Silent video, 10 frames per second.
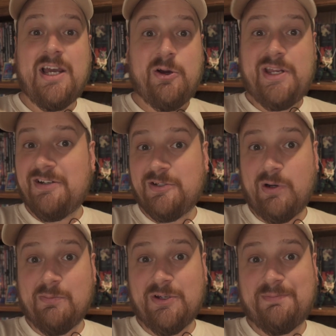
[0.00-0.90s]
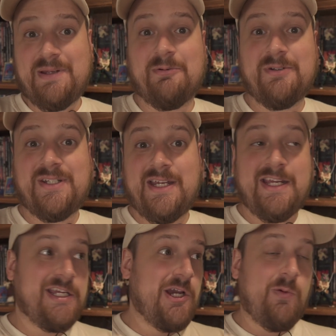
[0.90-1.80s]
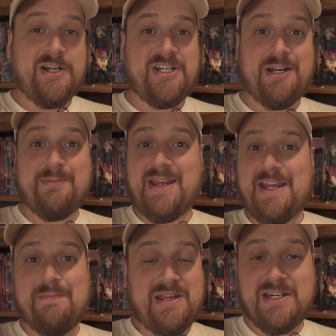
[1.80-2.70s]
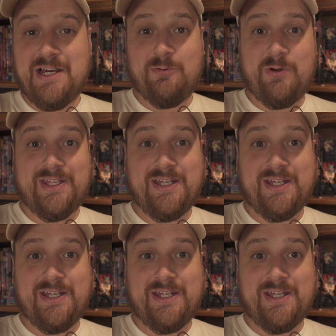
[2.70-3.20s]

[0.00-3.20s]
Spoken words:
Now here's where most people would say, go watch anime and be done with